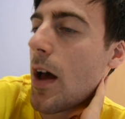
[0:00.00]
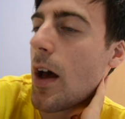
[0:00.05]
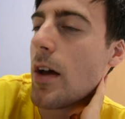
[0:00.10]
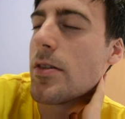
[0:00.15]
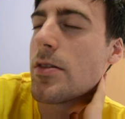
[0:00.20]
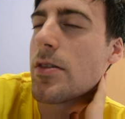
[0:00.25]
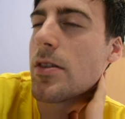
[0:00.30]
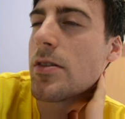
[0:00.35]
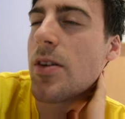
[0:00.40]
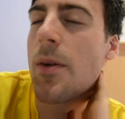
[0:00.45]

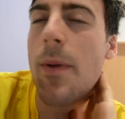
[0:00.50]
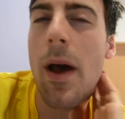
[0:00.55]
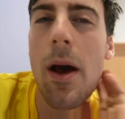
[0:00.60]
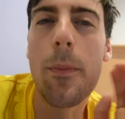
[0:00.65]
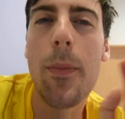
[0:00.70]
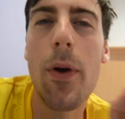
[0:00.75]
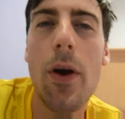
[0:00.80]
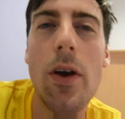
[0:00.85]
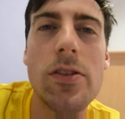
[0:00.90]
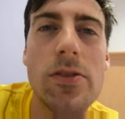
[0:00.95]
Somehow
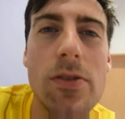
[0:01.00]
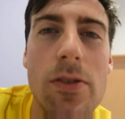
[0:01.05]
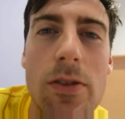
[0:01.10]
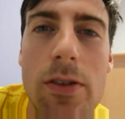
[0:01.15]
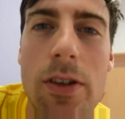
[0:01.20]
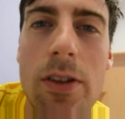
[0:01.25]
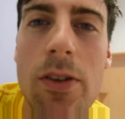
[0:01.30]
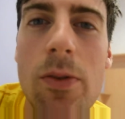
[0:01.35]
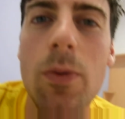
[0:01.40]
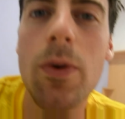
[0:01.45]
personal
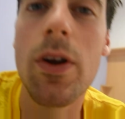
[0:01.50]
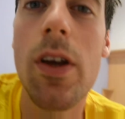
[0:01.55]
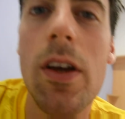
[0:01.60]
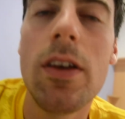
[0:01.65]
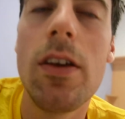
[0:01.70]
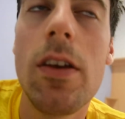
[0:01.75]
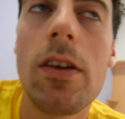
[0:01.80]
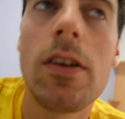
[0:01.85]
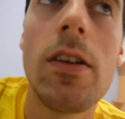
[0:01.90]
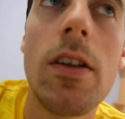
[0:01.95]
in a
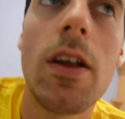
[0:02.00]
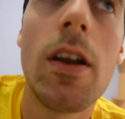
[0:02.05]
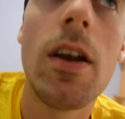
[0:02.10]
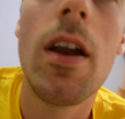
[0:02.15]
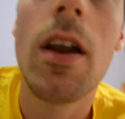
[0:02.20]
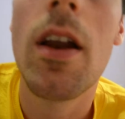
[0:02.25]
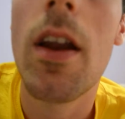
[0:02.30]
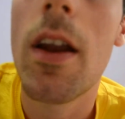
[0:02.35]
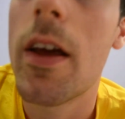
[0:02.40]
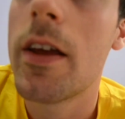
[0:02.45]
way,
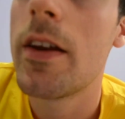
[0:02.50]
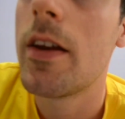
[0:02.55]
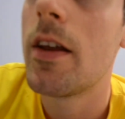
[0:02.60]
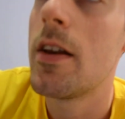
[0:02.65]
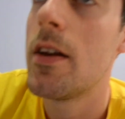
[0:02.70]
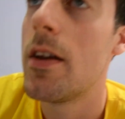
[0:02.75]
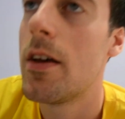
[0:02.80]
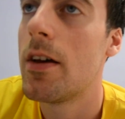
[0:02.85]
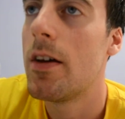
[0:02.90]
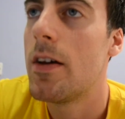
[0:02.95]

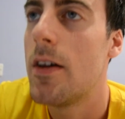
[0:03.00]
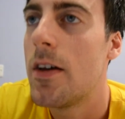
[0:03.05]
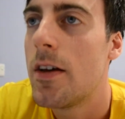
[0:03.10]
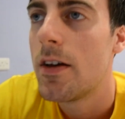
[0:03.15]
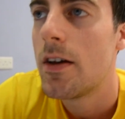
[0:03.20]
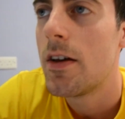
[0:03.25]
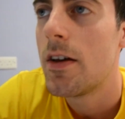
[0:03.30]
in a,